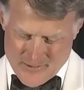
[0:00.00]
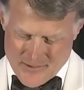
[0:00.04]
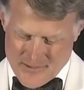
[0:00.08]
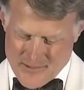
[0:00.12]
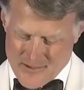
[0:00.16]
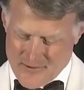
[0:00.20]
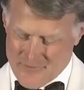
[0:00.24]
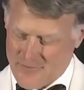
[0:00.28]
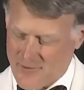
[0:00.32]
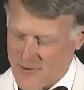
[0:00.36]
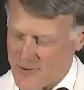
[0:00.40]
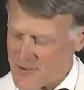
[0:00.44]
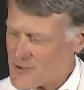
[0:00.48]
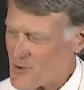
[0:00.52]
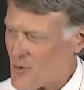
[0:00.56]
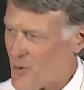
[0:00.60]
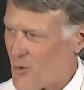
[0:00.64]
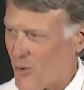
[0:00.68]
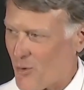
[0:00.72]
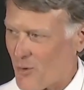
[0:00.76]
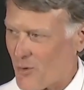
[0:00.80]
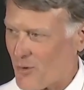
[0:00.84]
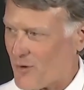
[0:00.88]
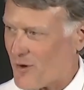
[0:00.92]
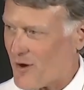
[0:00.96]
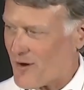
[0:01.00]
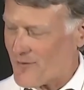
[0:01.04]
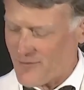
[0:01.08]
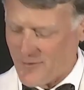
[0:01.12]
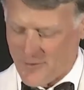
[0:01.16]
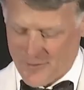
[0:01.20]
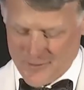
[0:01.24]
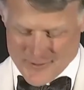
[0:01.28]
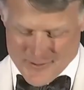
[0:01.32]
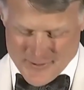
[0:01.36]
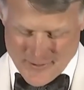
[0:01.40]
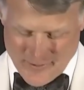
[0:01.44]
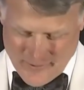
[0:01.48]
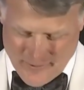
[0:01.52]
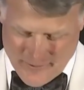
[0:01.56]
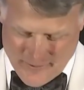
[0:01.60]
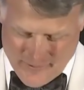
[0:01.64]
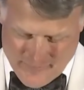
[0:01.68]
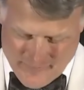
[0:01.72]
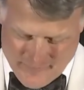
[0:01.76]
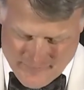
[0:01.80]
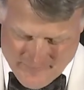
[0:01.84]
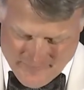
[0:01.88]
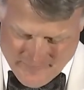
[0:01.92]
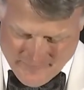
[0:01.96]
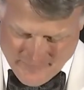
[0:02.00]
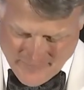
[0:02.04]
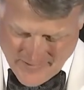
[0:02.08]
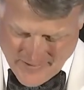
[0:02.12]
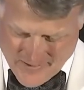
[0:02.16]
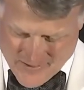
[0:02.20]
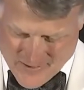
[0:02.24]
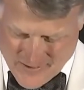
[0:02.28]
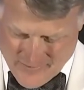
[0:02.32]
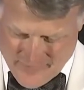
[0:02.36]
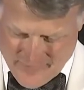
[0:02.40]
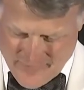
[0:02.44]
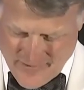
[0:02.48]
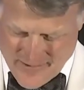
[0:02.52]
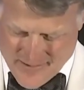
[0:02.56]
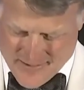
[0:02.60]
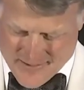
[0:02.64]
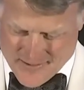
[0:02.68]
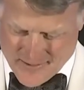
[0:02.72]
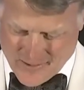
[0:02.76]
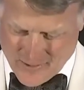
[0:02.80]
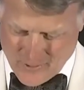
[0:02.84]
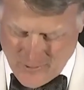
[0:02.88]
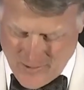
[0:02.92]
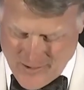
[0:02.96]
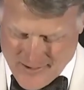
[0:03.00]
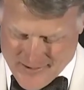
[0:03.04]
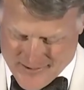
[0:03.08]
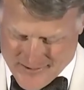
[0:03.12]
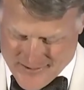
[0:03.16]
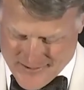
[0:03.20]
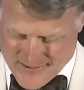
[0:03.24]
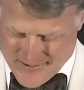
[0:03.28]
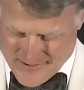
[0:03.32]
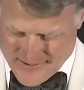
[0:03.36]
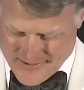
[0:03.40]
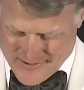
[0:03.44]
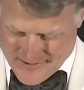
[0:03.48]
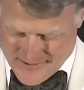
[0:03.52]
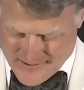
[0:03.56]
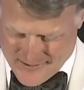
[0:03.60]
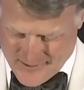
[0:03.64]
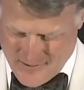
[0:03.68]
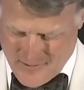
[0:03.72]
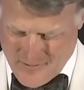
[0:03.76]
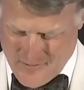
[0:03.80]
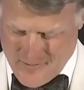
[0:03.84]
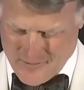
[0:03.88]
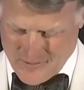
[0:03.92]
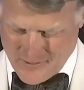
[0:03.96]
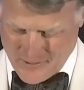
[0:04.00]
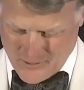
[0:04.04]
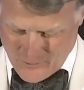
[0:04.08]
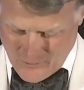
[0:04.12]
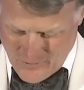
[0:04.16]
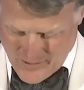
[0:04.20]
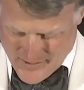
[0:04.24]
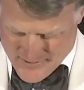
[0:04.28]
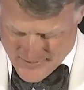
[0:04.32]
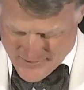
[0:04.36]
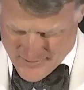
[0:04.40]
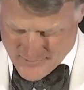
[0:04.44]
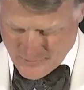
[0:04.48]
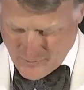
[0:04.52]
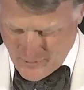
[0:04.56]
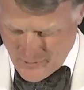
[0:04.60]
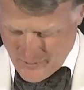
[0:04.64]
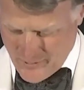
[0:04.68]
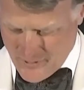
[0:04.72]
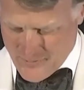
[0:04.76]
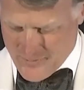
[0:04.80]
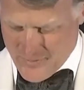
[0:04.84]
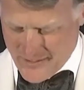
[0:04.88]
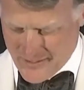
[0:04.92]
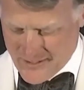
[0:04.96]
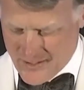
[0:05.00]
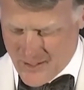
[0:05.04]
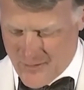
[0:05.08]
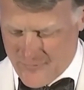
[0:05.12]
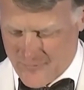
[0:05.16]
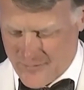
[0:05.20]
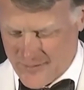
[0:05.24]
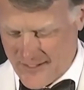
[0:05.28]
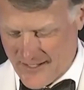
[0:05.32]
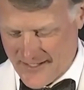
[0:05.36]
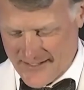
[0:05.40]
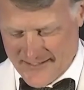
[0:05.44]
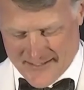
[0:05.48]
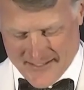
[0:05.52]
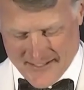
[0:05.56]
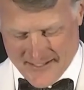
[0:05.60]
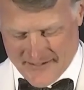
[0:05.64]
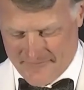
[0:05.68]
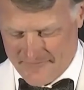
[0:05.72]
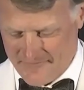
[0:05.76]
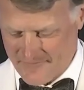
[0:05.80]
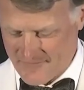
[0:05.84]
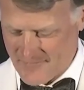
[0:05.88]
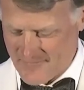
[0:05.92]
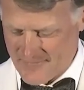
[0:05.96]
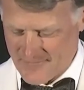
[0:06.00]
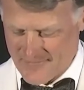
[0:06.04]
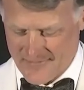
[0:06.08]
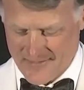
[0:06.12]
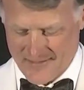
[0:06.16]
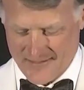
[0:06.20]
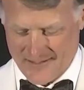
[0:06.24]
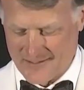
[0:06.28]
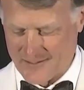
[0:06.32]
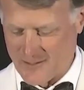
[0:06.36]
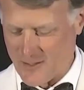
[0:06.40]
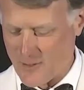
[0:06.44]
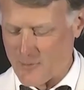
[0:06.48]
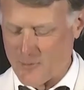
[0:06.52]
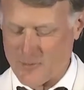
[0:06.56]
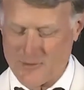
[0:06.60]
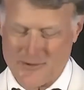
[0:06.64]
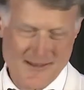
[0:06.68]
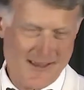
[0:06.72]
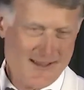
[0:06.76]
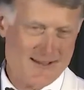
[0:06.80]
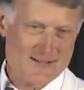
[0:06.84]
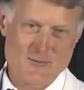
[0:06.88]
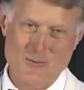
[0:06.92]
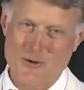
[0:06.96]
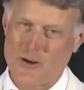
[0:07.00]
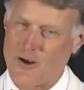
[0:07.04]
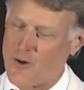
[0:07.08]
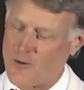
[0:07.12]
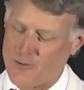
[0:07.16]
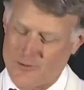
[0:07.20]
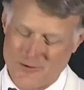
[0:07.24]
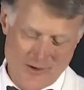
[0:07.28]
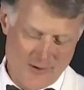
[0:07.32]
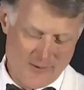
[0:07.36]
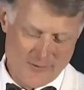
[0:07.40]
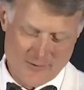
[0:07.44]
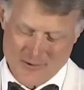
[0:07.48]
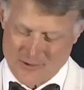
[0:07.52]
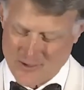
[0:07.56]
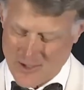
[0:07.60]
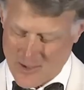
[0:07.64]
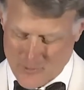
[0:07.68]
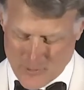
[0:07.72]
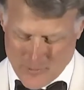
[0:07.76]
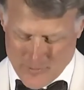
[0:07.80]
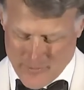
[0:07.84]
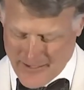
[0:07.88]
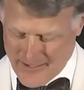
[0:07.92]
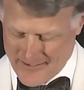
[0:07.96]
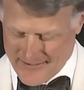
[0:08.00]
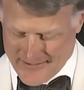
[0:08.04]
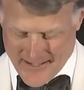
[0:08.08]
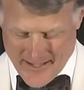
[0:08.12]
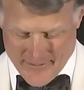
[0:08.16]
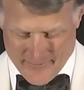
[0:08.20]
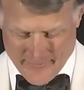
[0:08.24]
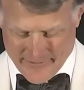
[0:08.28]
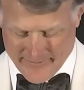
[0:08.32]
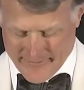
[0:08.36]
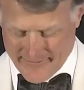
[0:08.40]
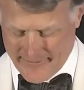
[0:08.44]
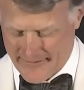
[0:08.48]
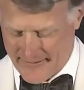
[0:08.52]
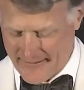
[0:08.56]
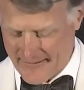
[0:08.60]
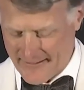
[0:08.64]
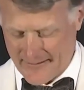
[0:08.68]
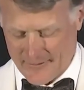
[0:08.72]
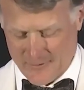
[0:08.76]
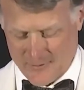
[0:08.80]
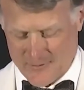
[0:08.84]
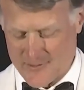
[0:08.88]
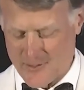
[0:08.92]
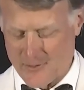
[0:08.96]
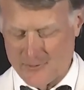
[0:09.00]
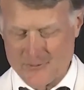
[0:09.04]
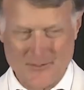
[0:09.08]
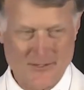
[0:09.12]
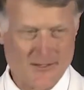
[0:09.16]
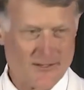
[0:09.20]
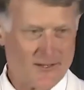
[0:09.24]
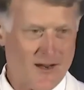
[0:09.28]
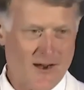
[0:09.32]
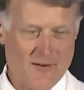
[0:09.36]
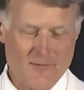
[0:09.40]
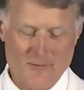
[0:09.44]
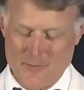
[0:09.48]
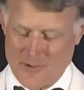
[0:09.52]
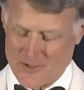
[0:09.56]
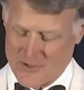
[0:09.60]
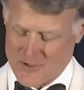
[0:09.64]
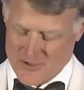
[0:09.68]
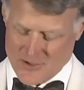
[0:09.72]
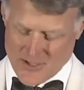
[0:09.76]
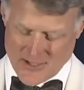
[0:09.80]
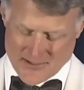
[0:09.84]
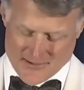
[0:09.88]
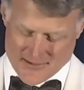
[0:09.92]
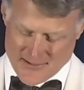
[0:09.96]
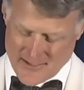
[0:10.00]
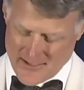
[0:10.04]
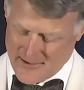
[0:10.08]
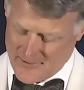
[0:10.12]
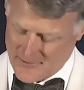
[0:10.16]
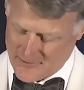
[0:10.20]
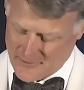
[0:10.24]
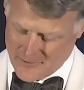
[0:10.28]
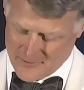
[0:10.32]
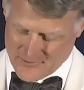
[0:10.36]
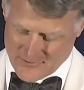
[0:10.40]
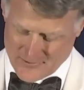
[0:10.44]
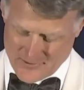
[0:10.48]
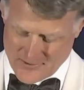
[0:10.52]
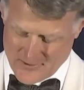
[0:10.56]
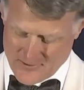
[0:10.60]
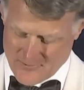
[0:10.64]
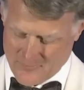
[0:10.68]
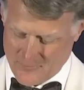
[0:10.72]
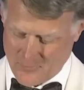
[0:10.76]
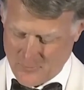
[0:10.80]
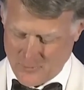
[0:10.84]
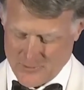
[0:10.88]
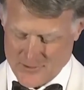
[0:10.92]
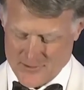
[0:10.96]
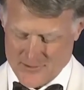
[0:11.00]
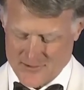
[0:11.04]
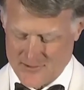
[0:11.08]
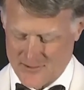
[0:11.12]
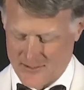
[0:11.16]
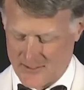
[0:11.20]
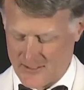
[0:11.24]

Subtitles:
the first quarter of her term, she faced the crisis brought on by COVID-19. As we all know, the global pandemic and the resulting government shutdowns forced